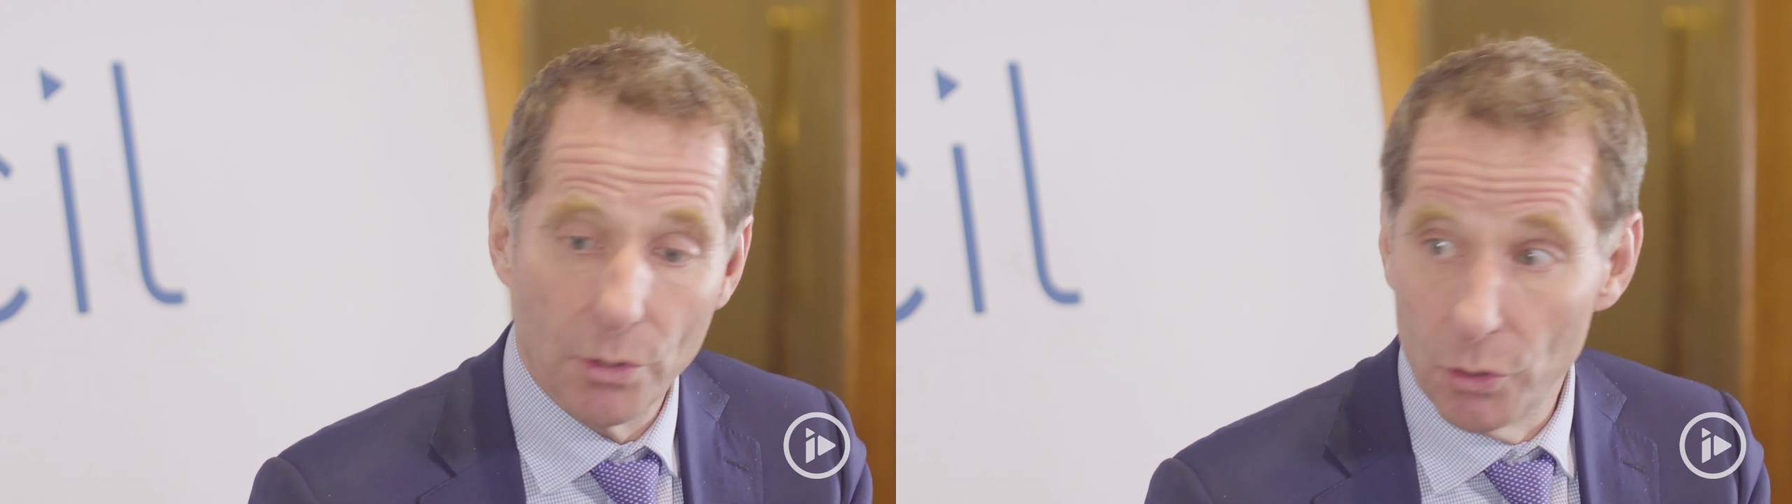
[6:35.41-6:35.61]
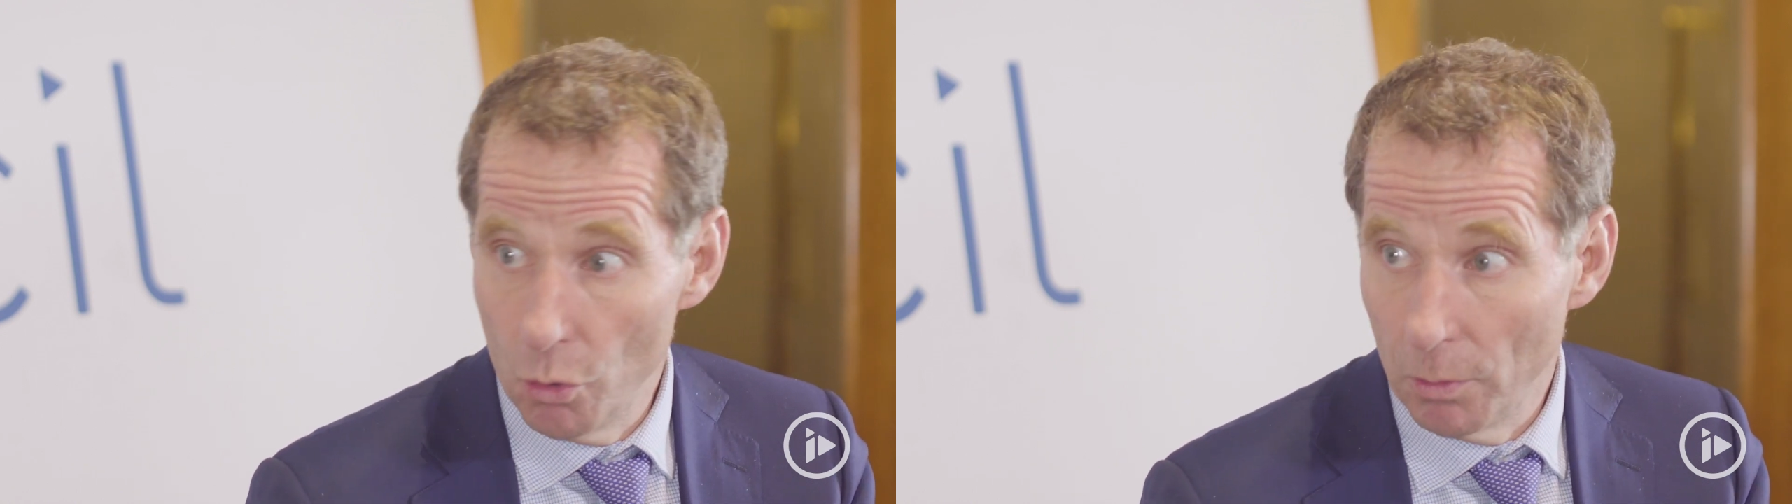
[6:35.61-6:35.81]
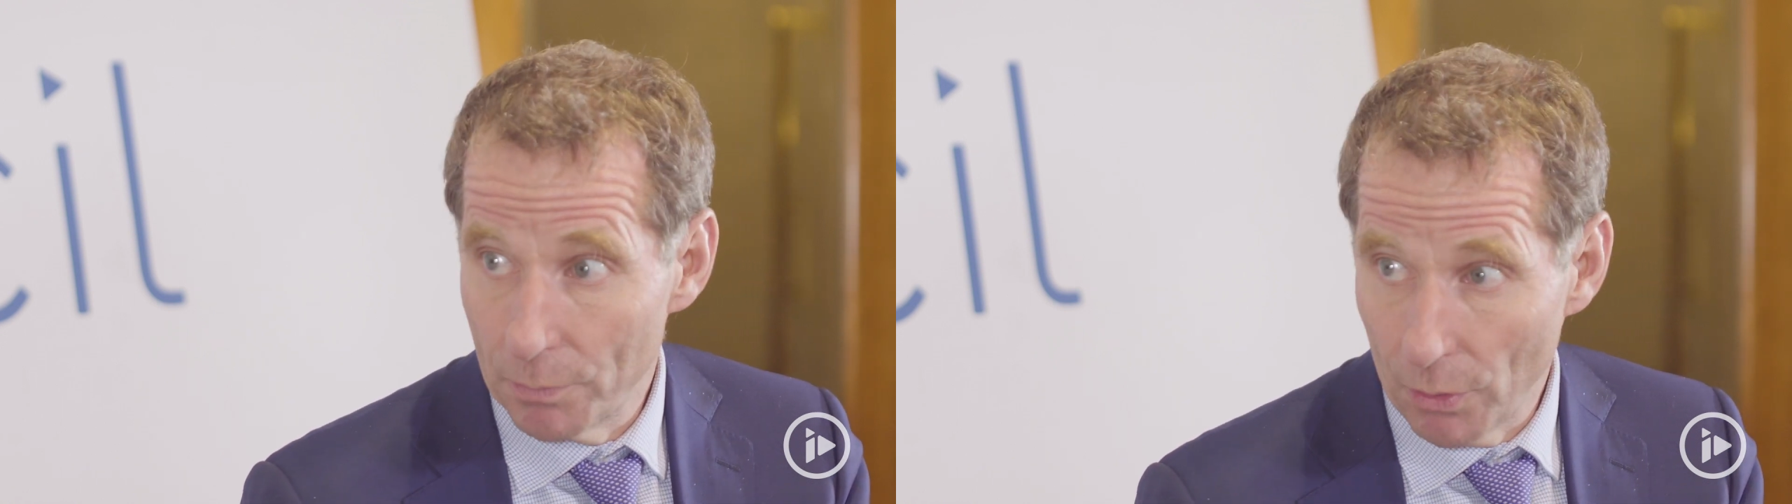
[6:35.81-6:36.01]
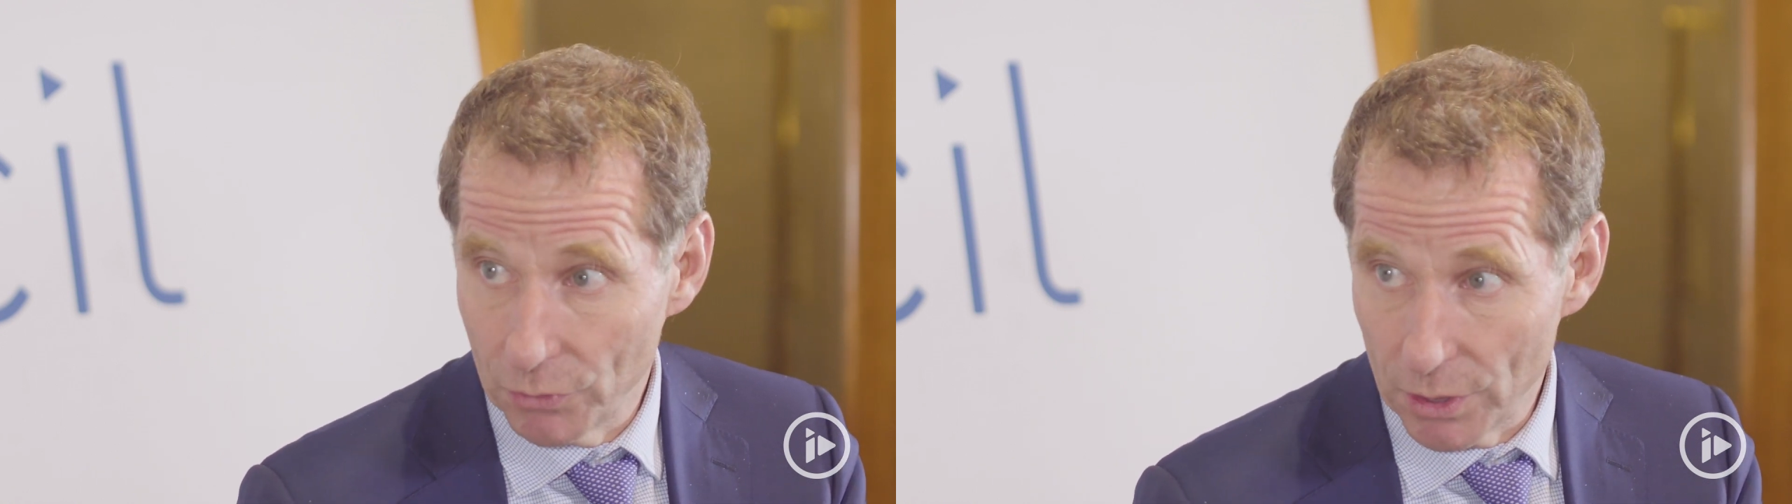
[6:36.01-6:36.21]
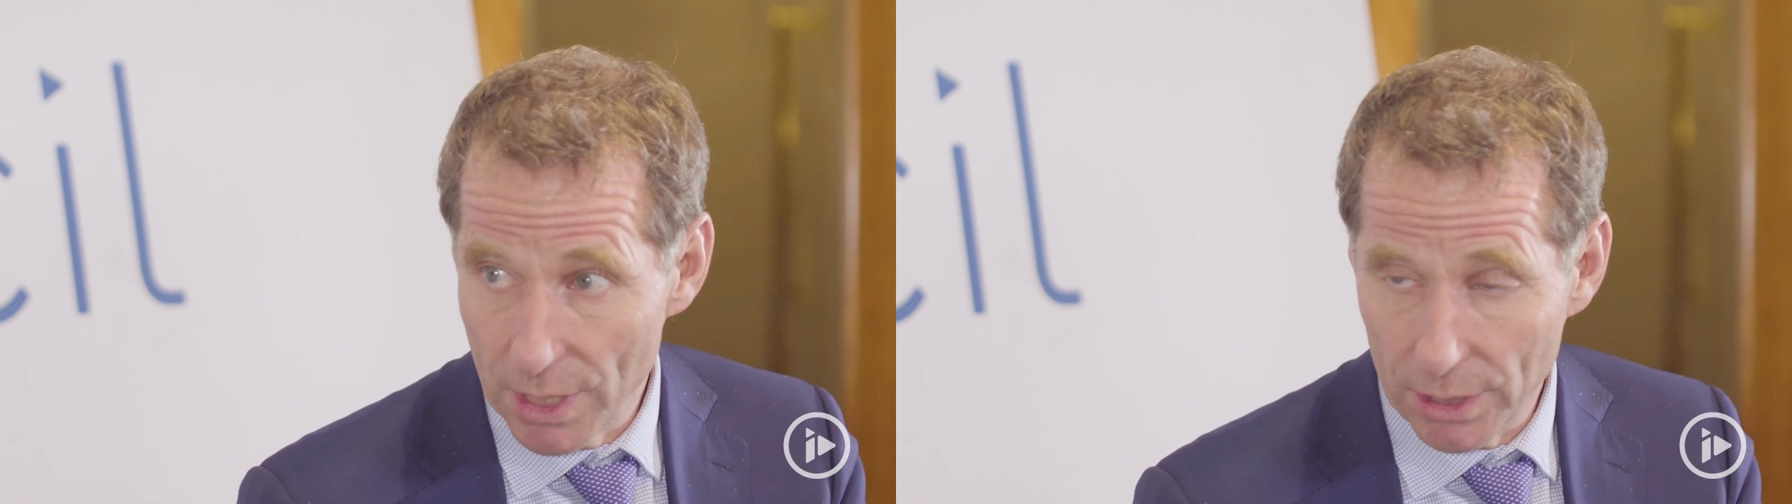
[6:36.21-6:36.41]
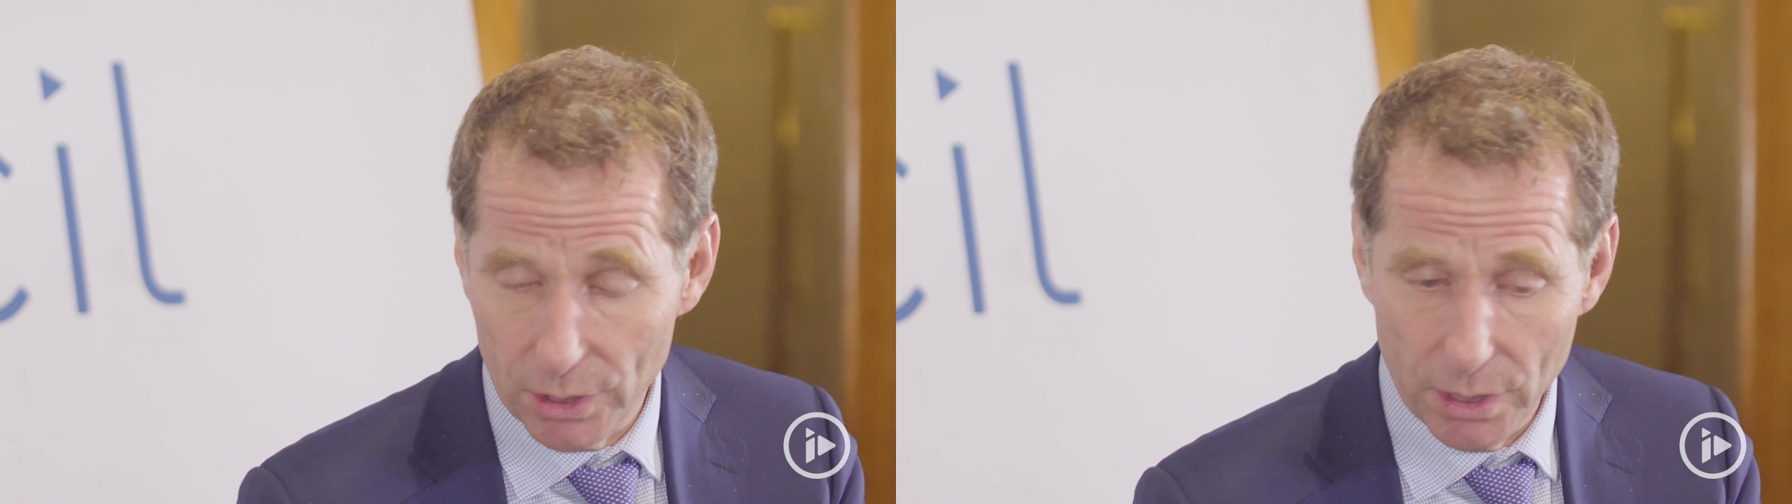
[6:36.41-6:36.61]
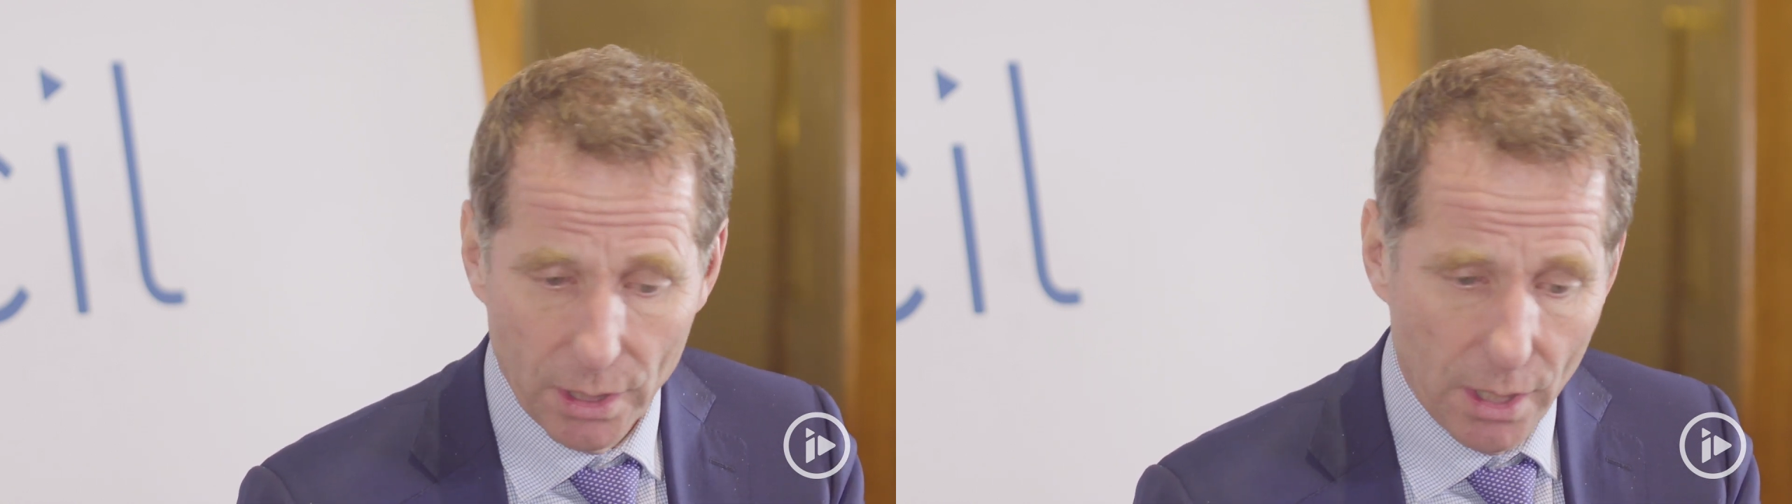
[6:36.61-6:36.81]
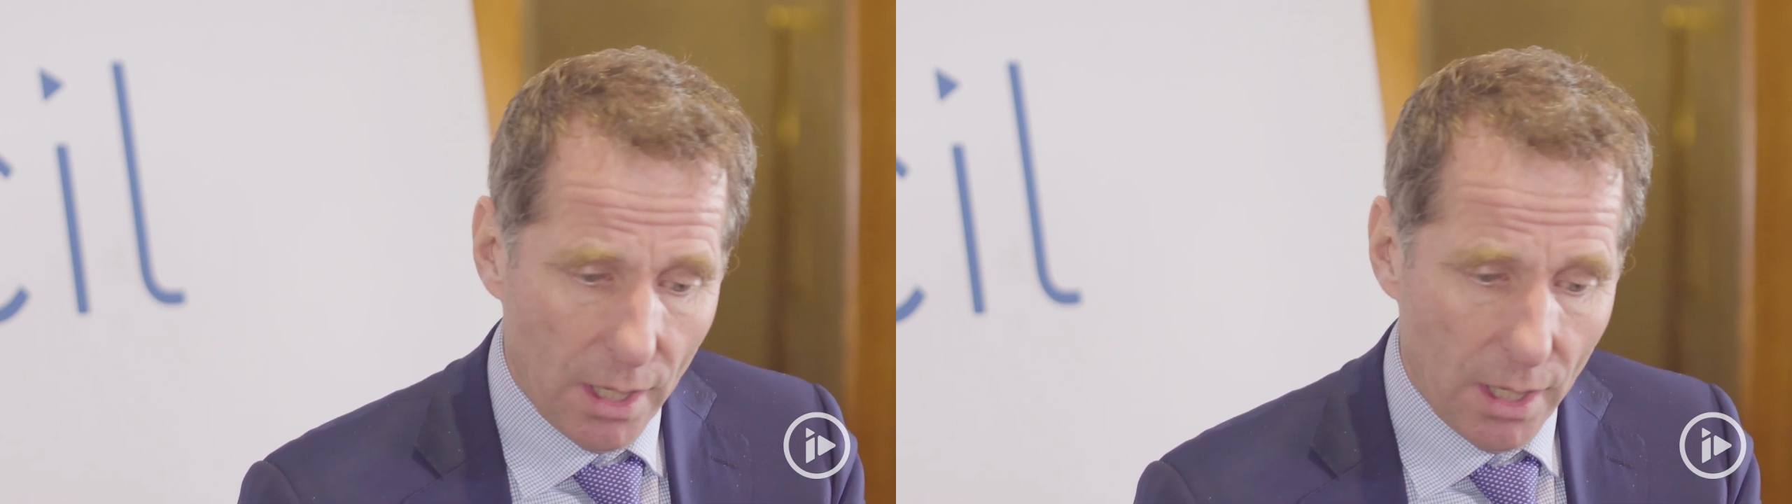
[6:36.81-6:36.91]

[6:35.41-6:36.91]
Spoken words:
renewable projects actually,